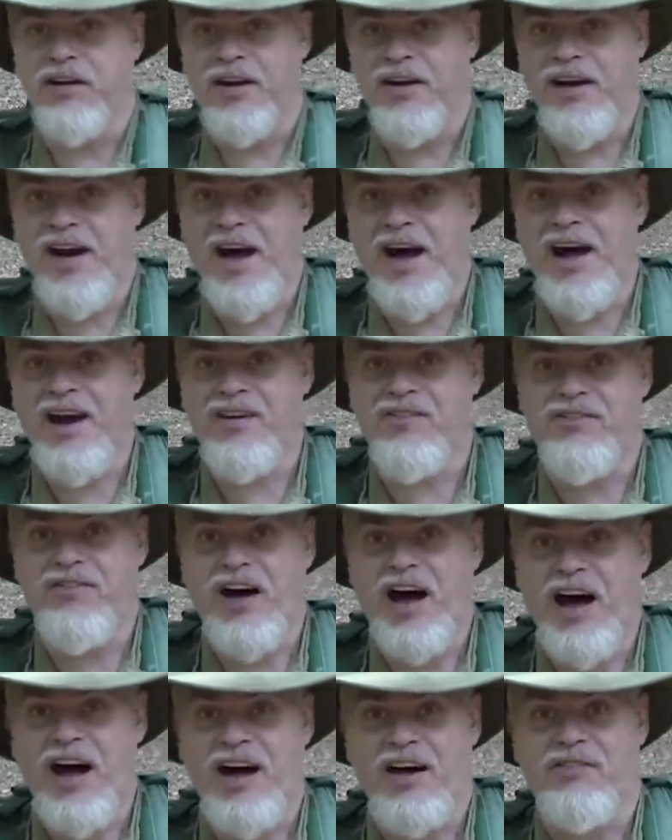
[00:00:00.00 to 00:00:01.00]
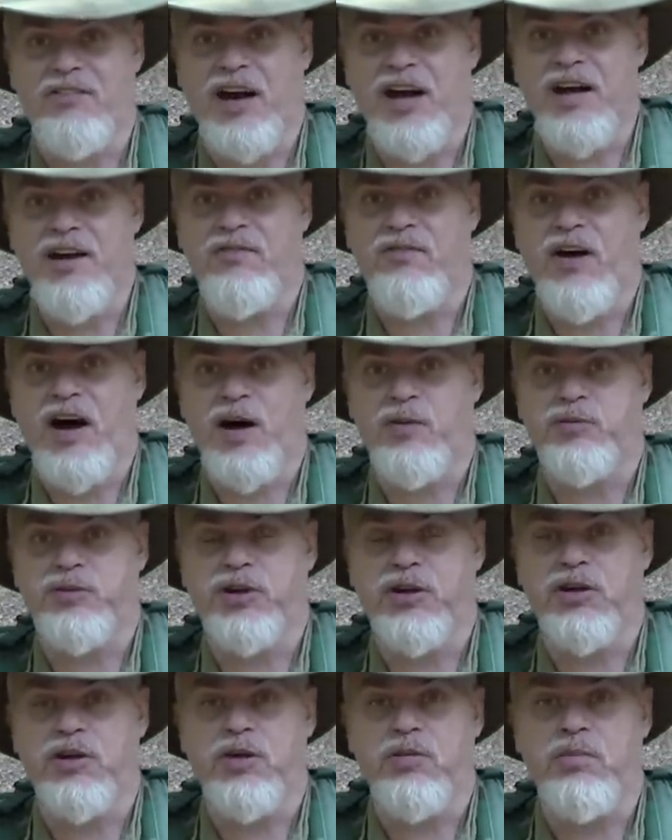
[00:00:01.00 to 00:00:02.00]
to 95 and
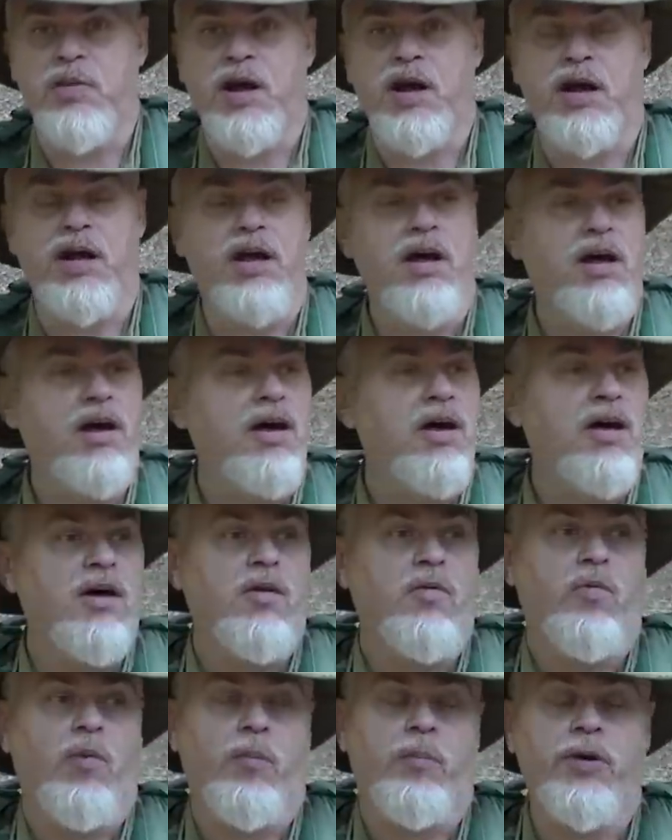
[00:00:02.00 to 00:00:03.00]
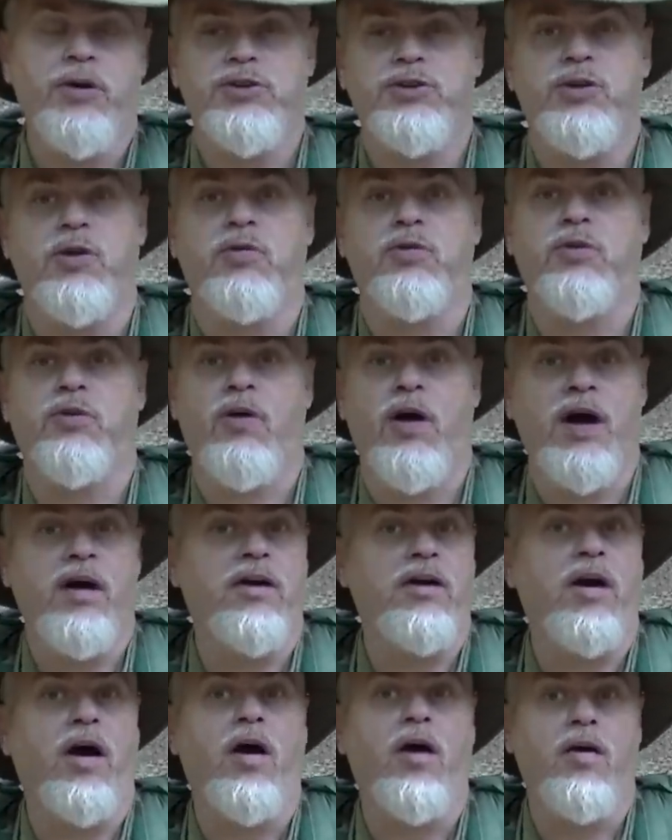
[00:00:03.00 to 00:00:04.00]
85% humidity will put you on the ground
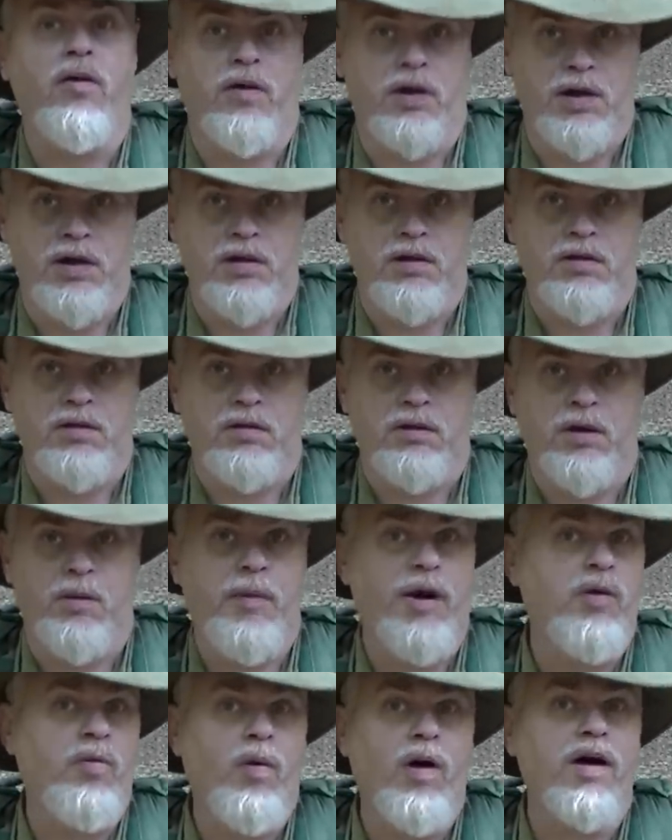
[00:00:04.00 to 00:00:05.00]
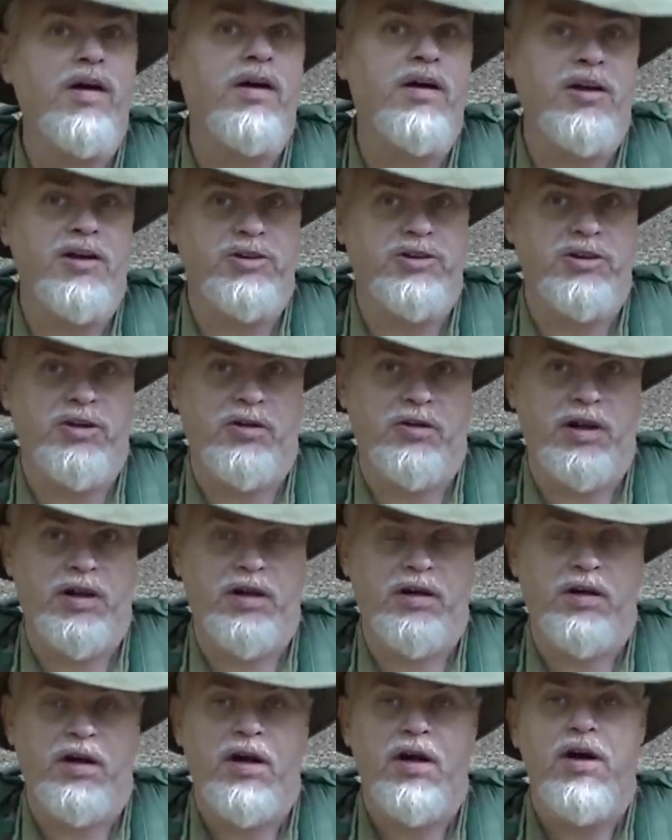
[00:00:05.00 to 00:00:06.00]
in a hurry, no matter what condition you're in.
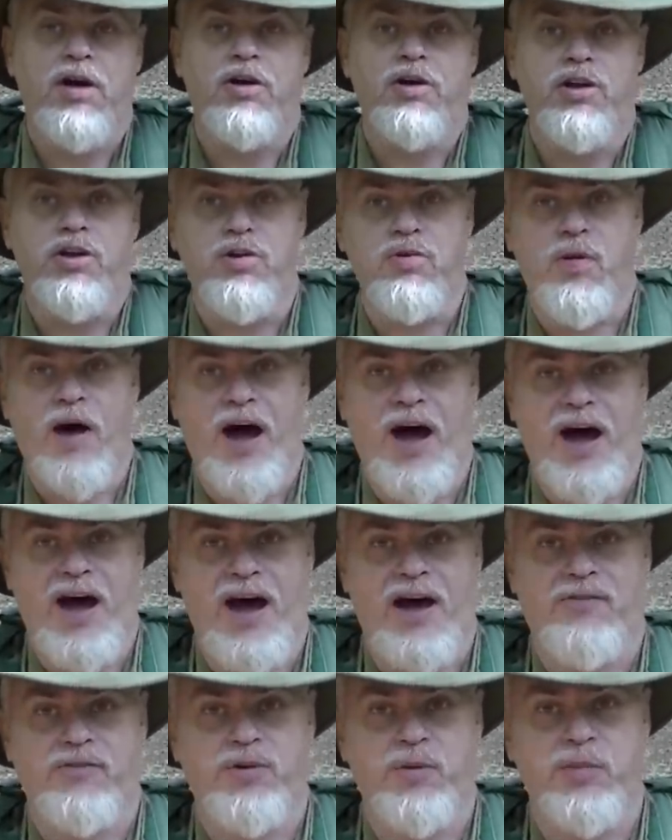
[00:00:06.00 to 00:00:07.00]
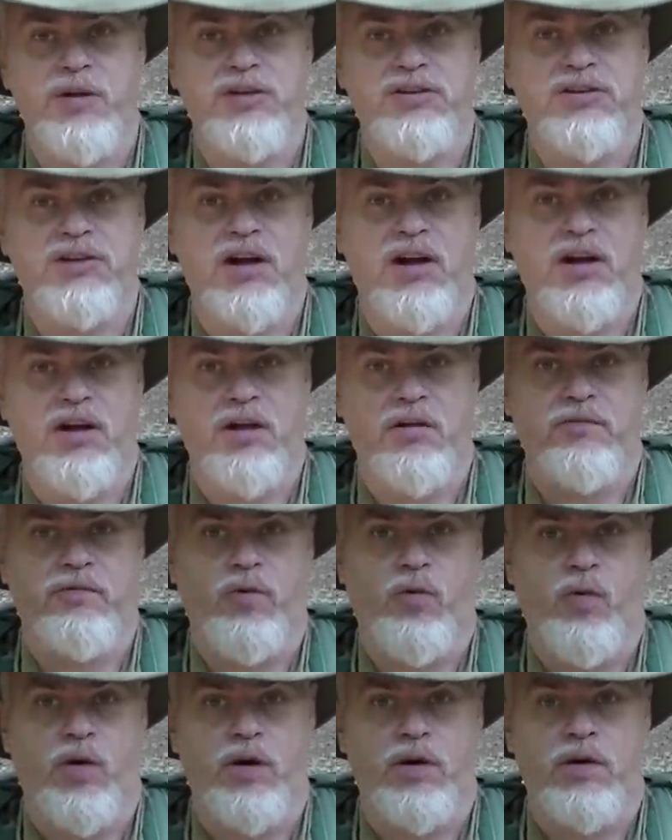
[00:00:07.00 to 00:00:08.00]
You have to be set up
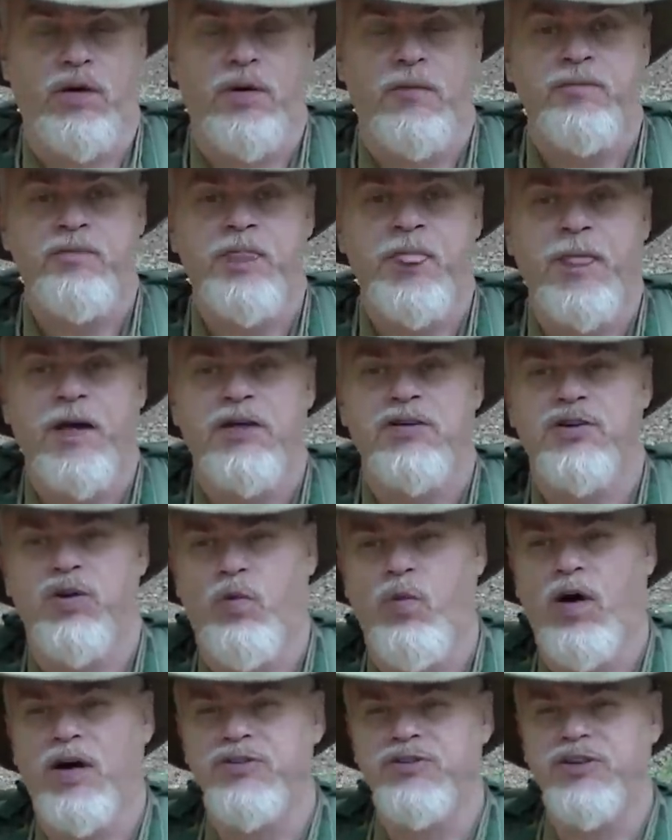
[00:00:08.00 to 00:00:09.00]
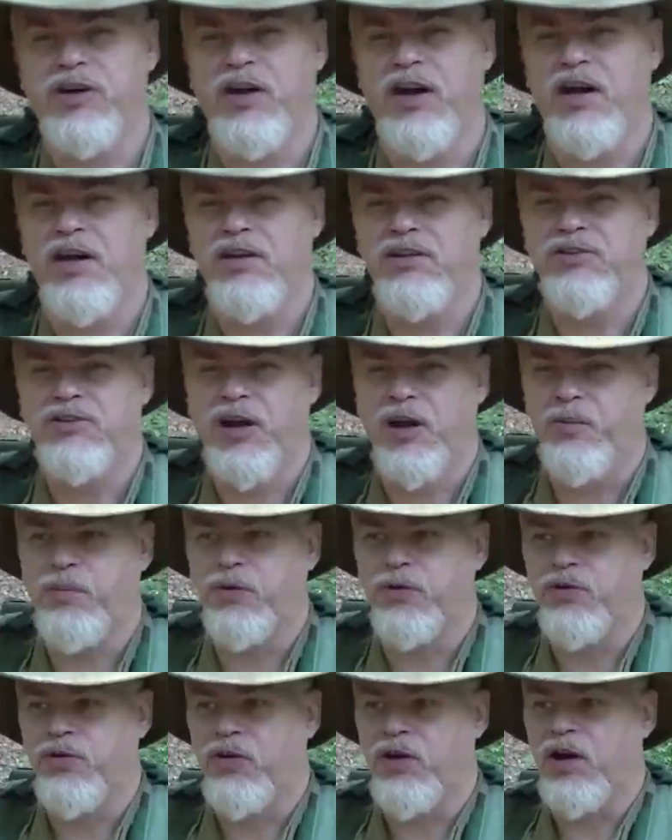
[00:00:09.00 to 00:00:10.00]
for it. So what's today's tip
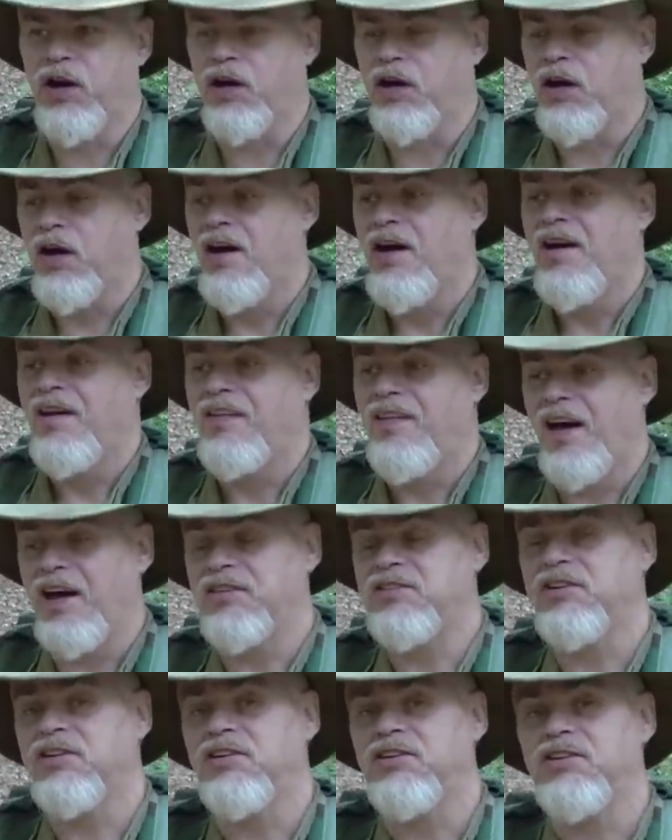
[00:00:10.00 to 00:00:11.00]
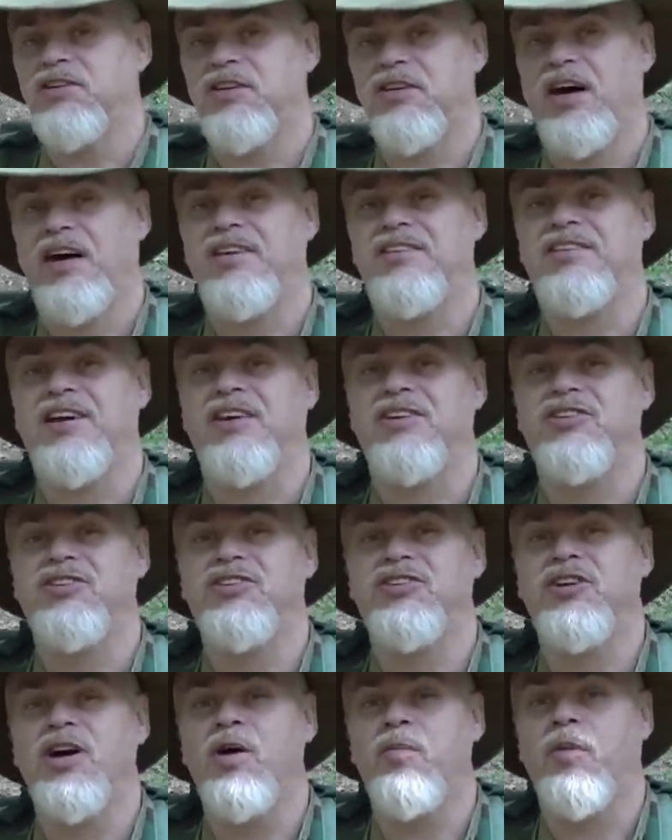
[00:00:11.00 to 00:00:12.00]
or trick? That's a, it's a
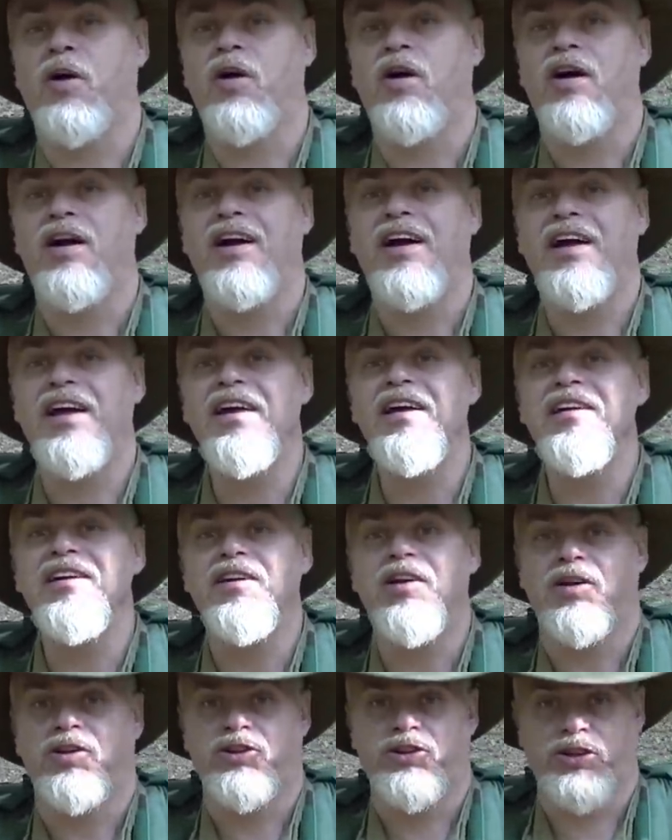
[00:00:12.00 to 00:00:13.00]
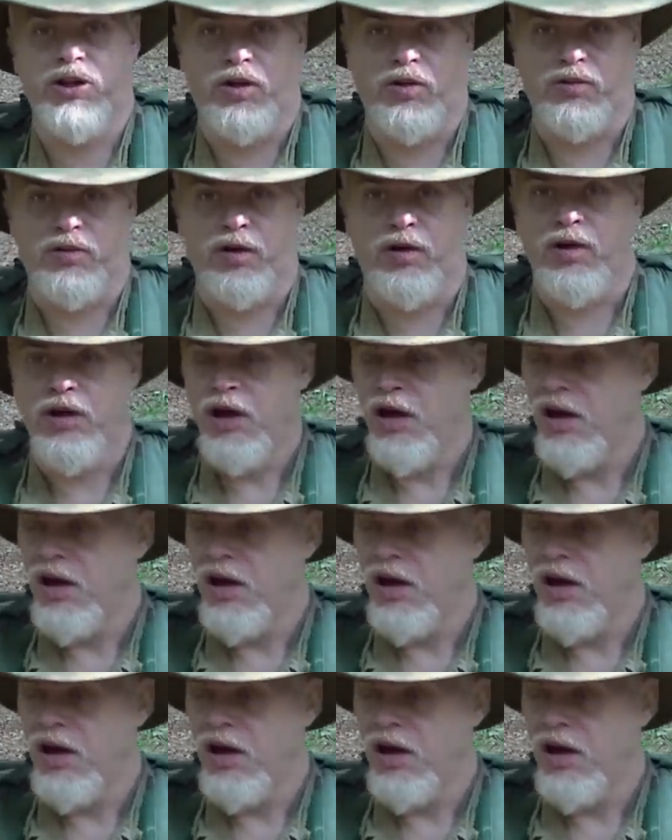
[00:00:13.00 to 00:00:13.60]
summer heat shelter.